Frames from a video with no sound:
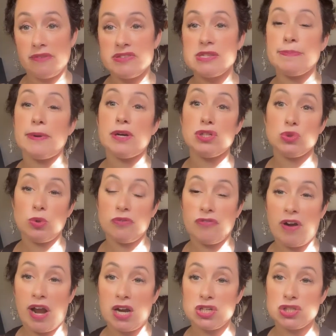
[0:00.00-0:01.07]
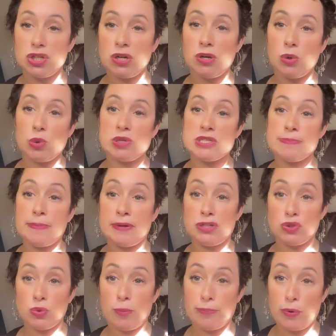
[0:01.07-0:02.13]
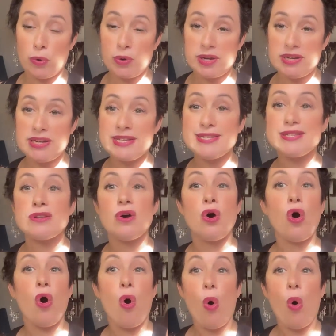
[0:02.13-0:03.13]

of spiritual fracture or spiritual brokenness